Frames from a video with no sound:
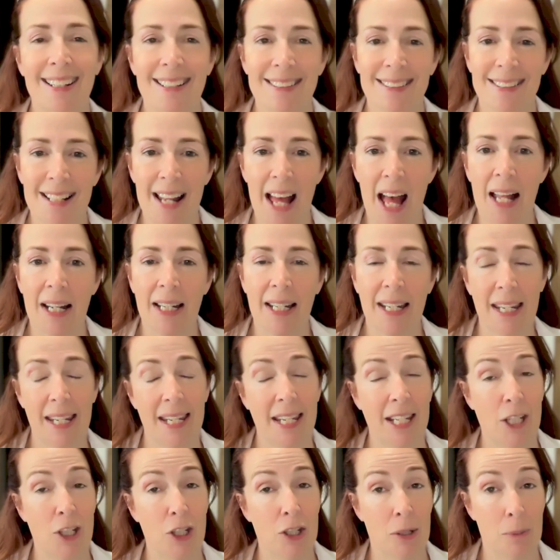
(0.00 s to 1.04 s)
does not
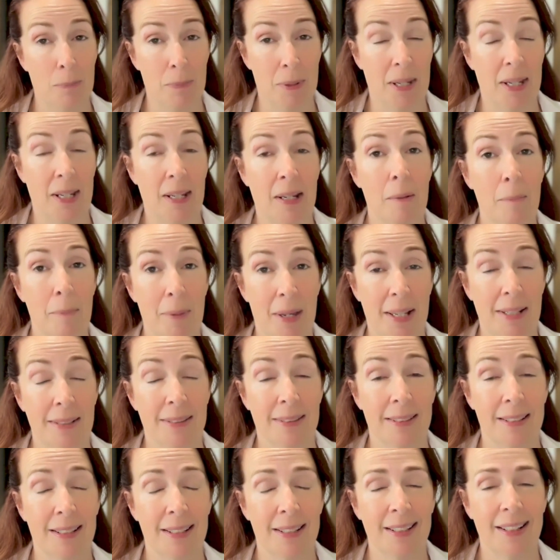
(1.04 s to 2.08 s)
need to be
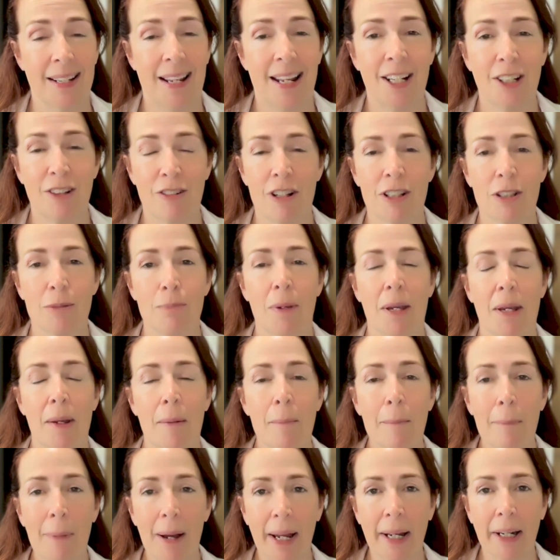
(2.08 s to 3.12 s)
amazing, and trust me,
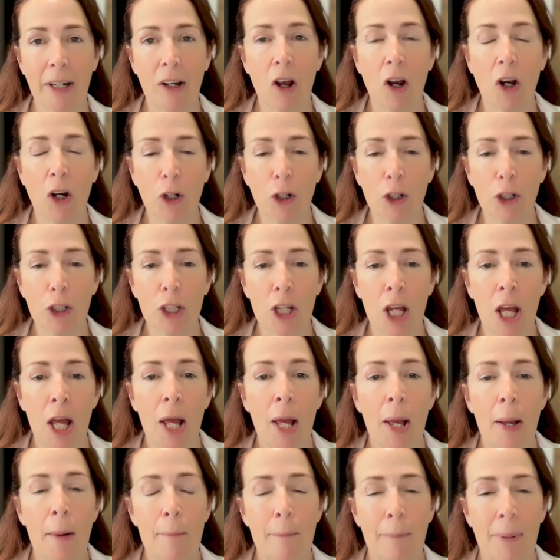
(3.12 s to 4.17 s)
mine aren't,
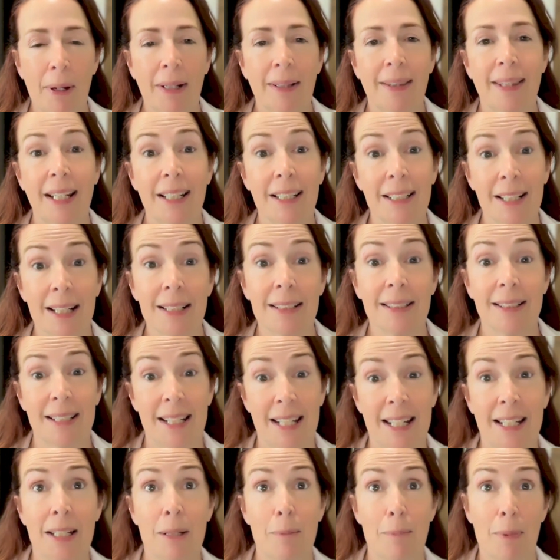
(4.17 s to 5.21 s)
but they just
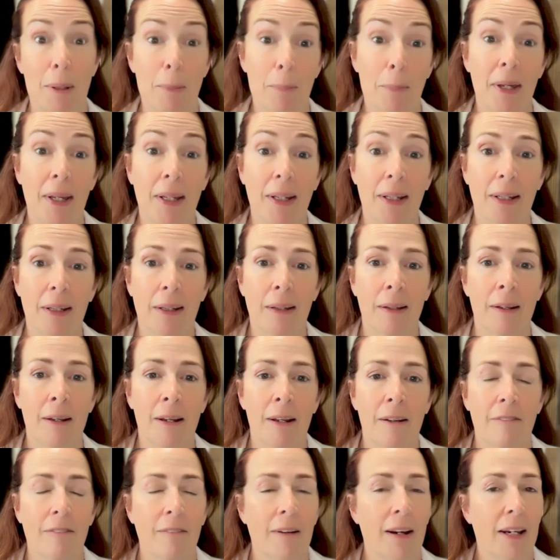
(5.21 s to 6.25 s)
need to be pinned,
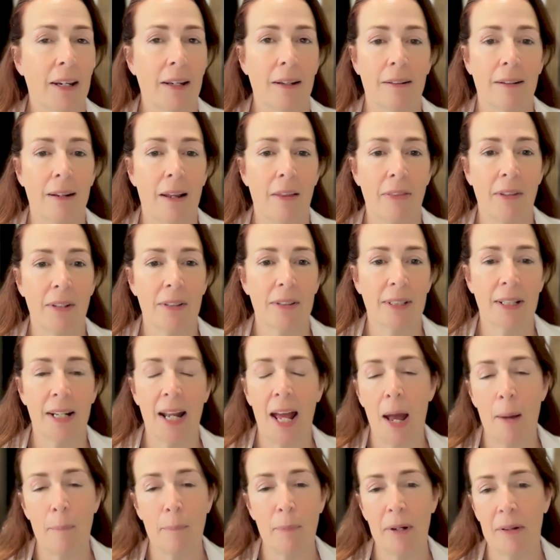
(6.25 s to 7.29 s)
right? Nothing's going
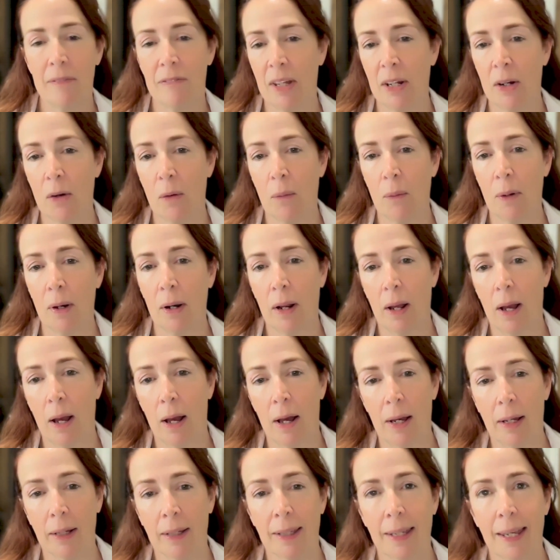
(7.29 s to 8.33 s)
to happen if they don't
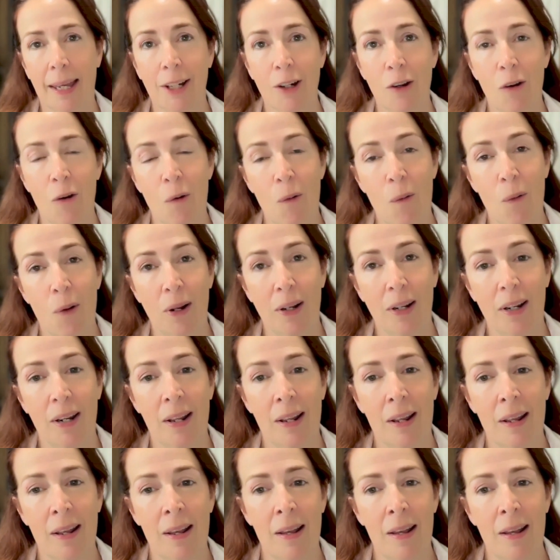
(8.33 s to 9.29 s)
get on